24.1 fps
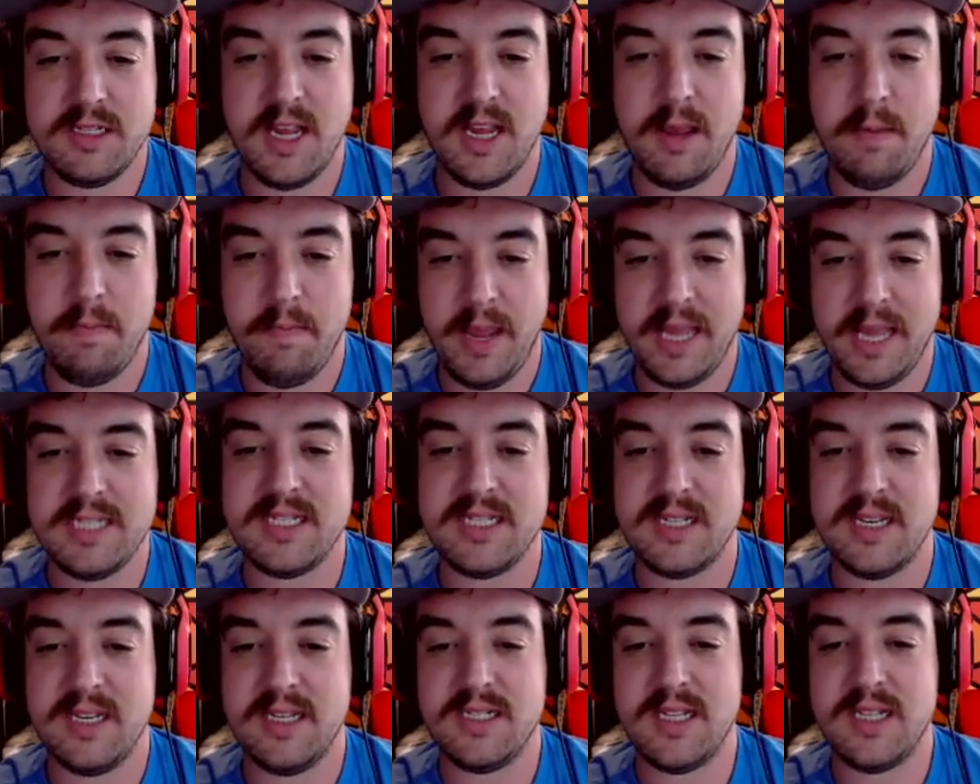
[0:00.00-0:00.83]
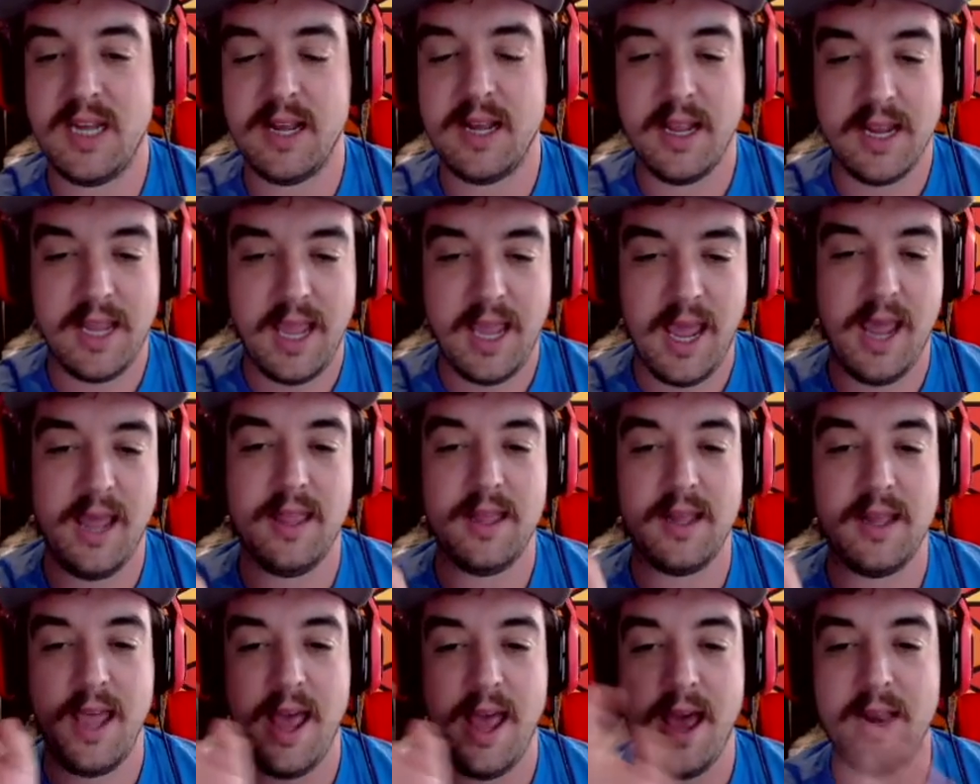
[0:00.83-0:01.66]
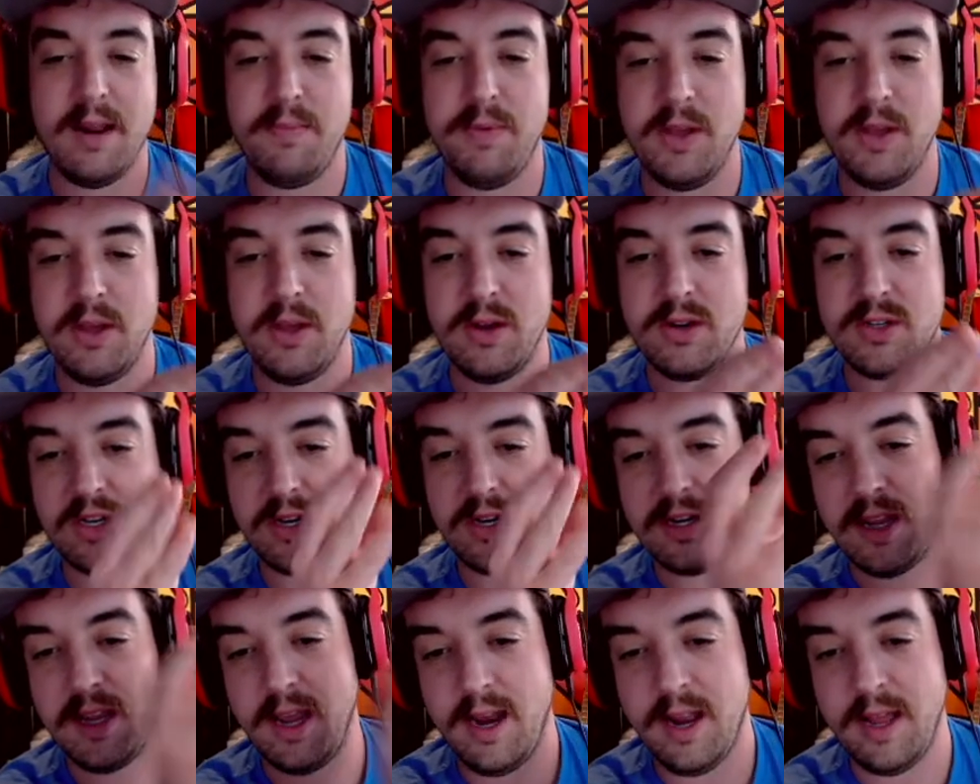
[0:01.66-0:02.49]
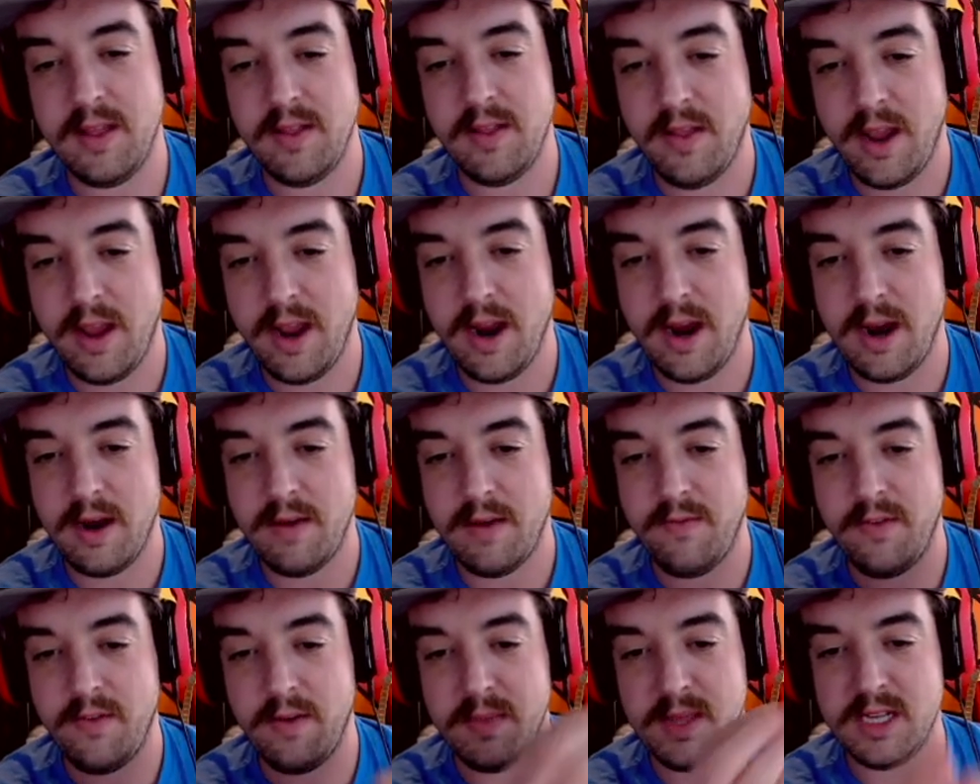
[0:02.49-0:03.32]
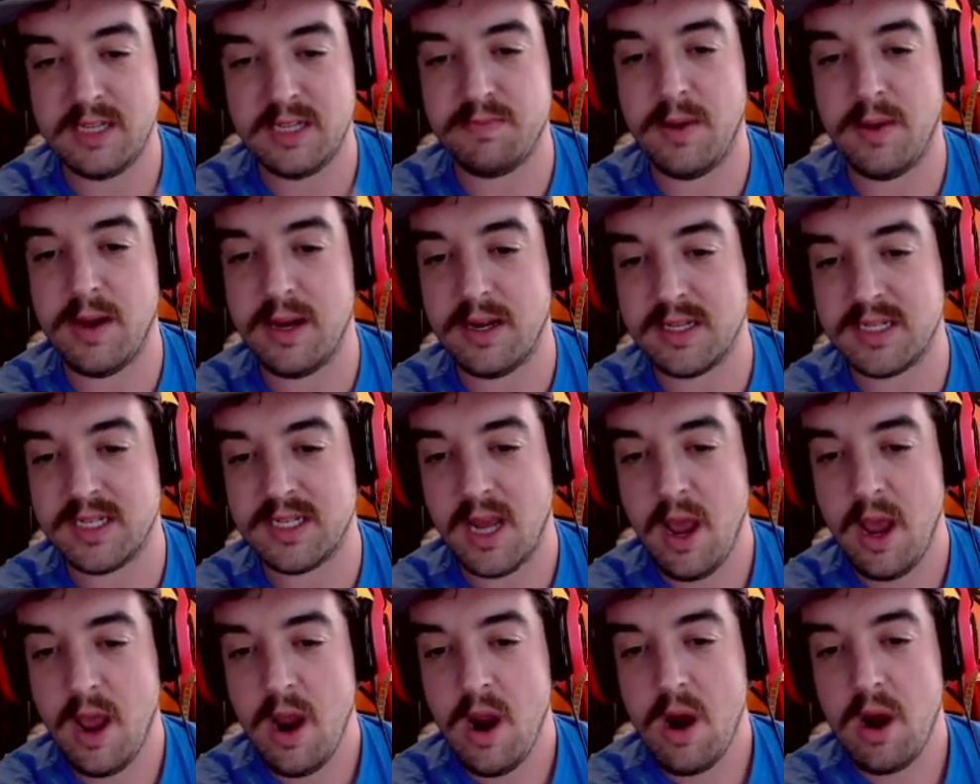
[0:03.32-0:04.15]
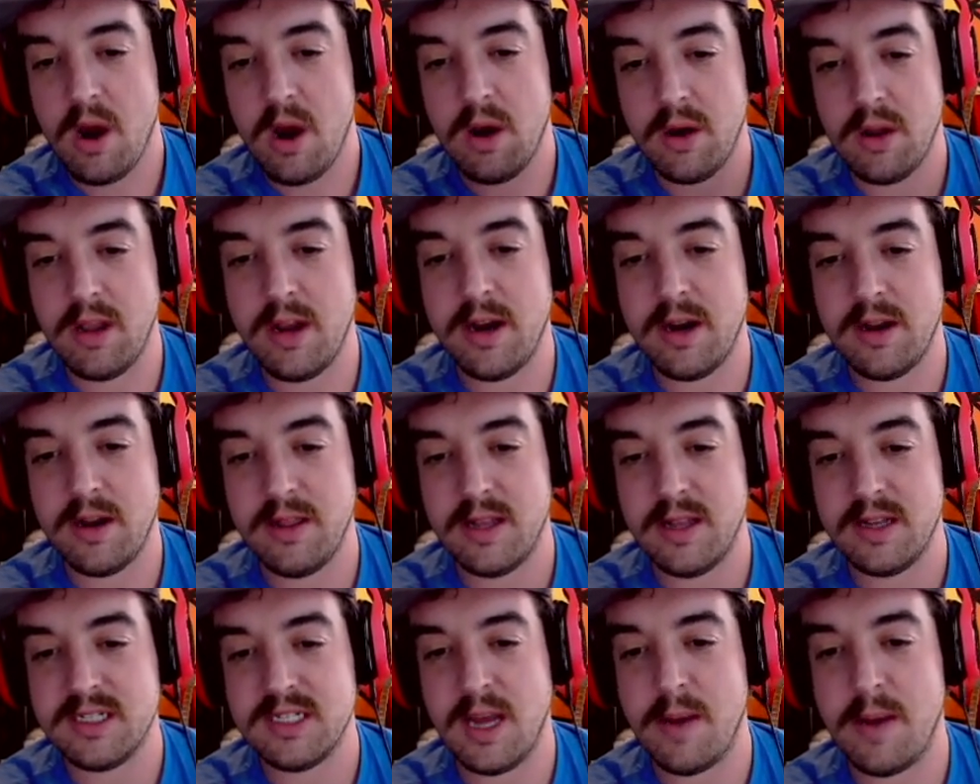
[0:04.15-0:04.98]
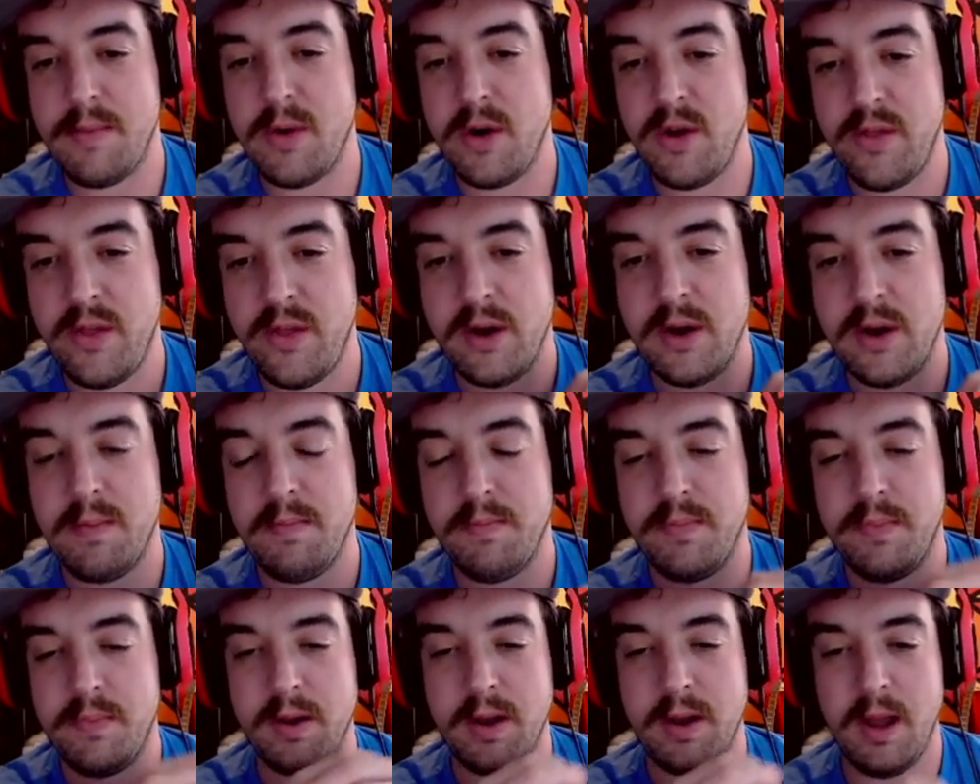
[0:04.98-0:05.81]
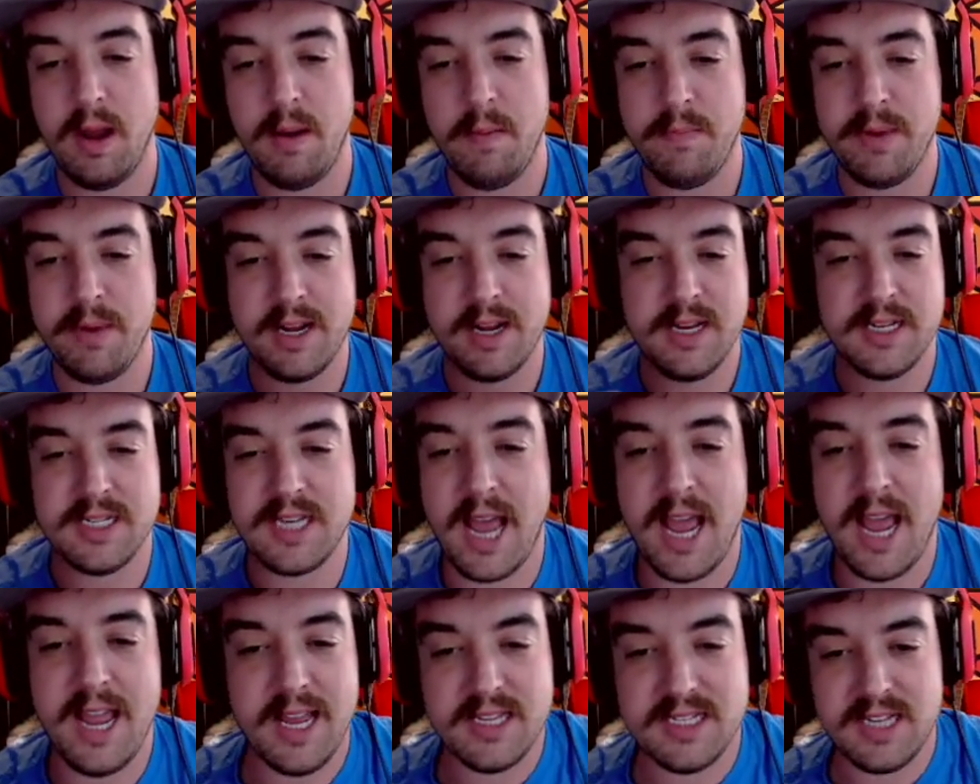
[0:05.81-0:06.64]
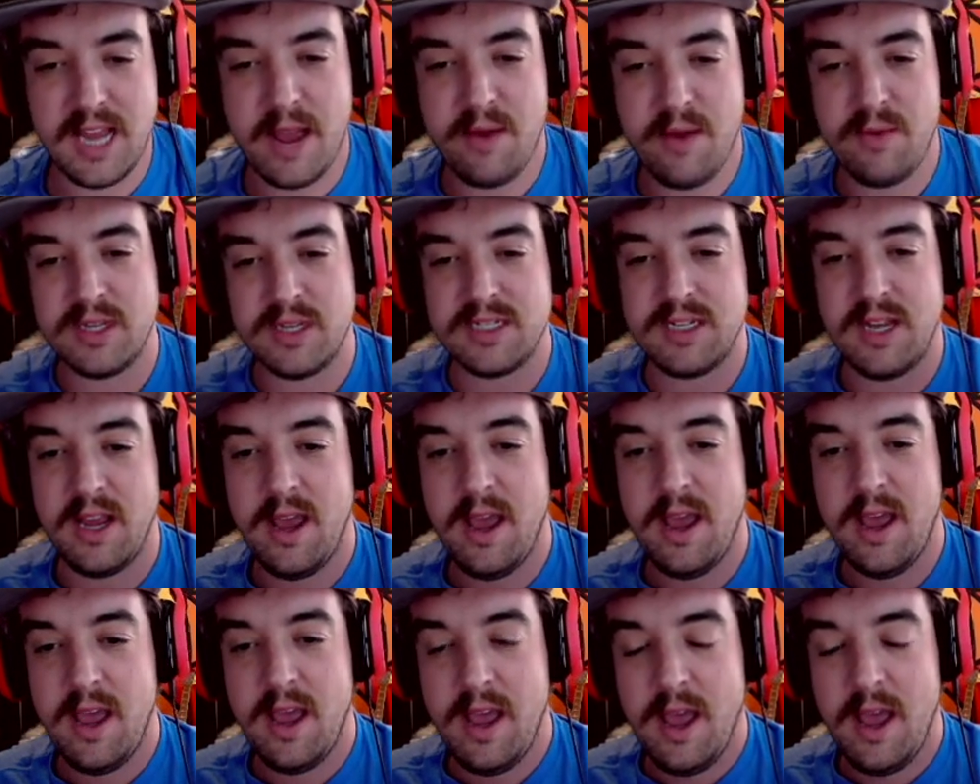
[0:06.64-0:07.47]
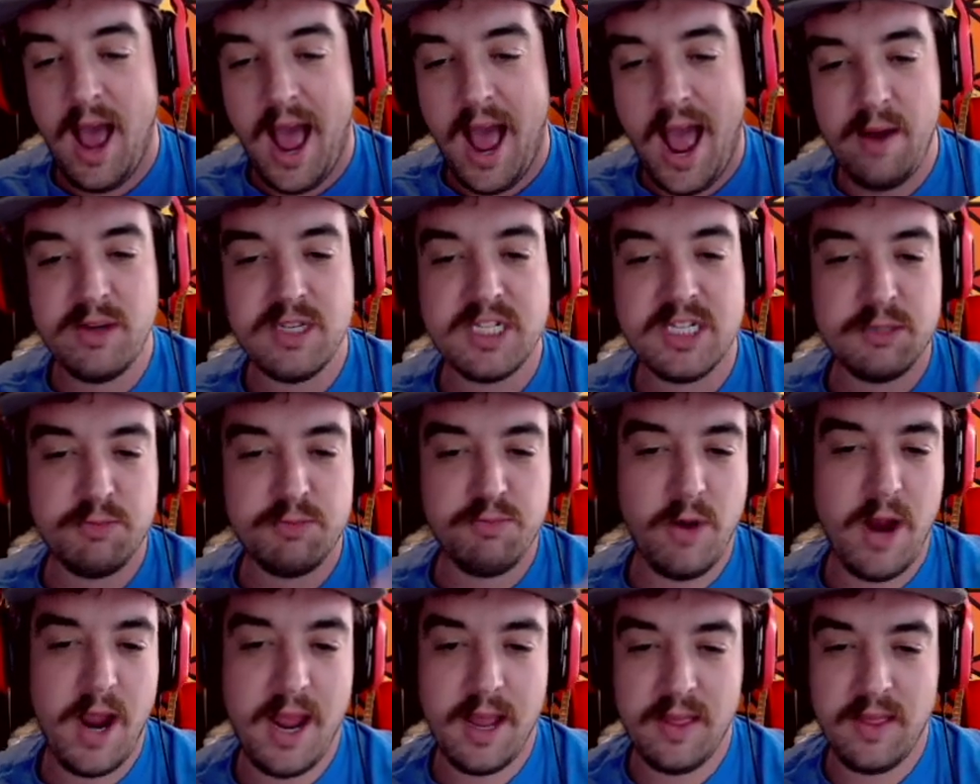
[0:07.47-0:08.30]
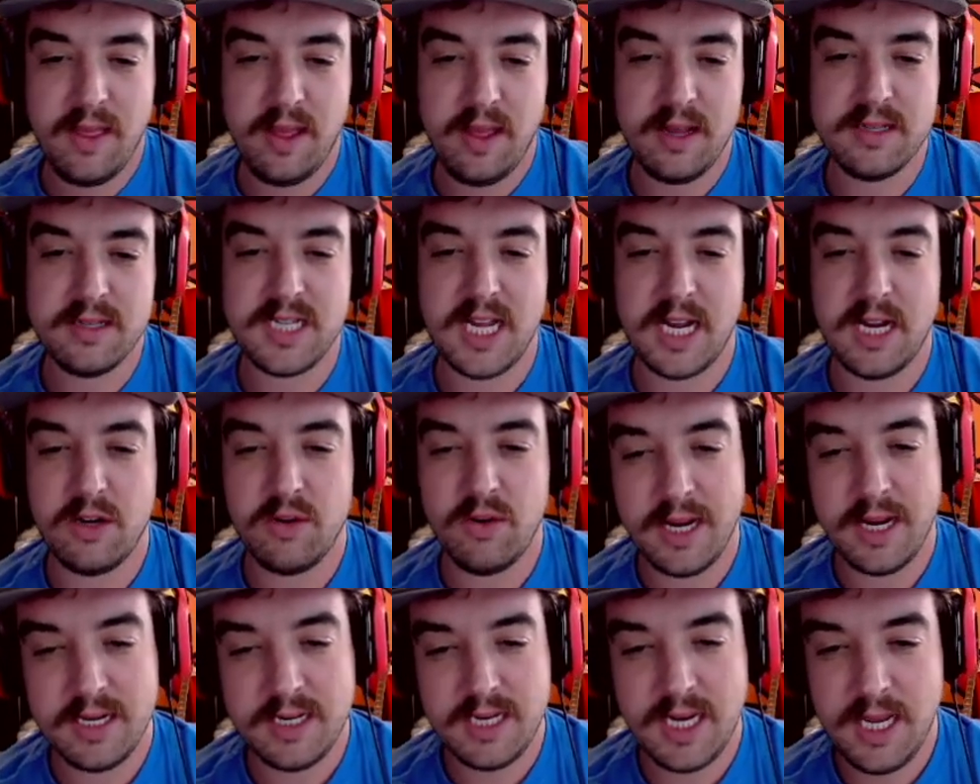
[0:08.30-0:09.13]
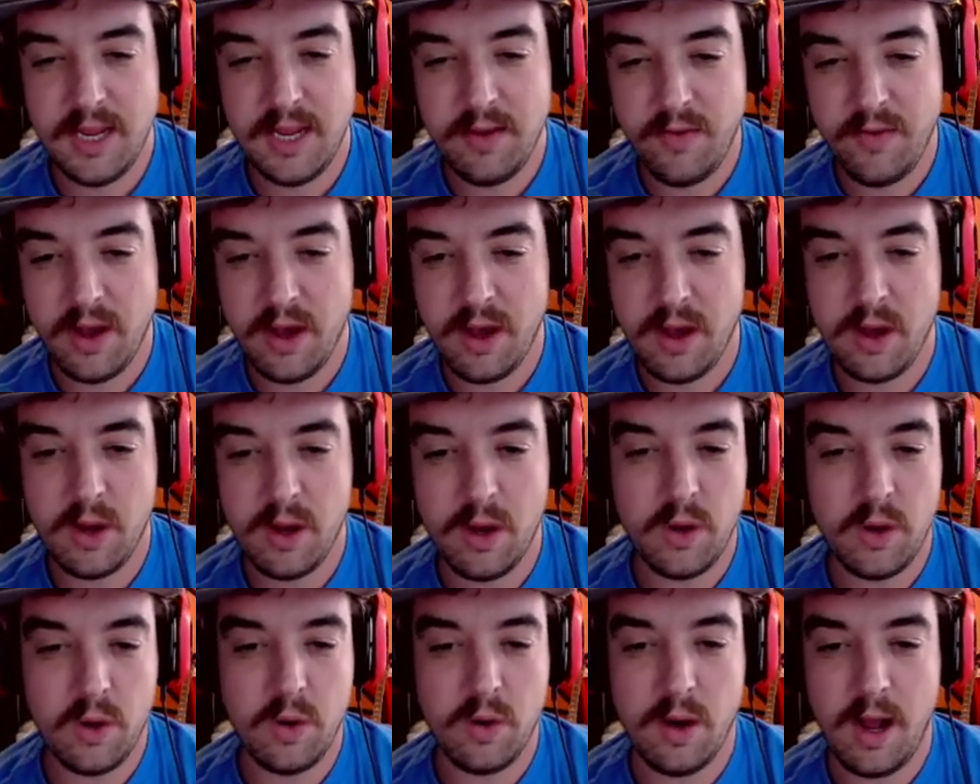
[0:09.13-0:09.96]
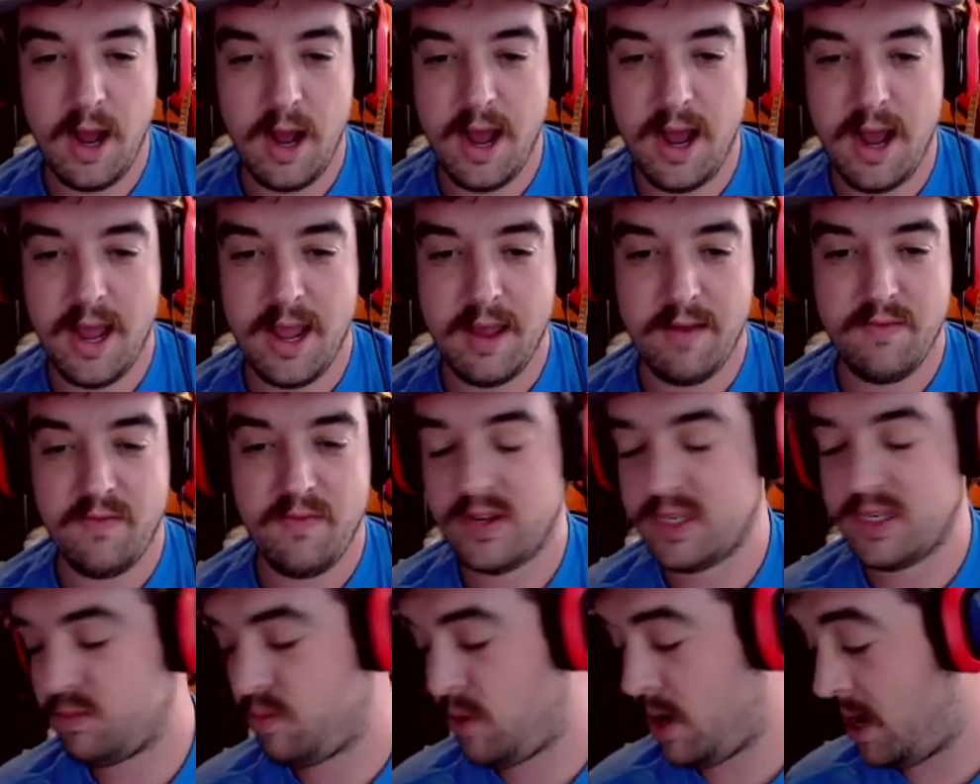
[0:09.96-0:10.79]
basically saying like, hey, the caterpillars are getting there from these bugs earlier in the summer. They're because I guess I was spraying things like Grandivo. I've sprayed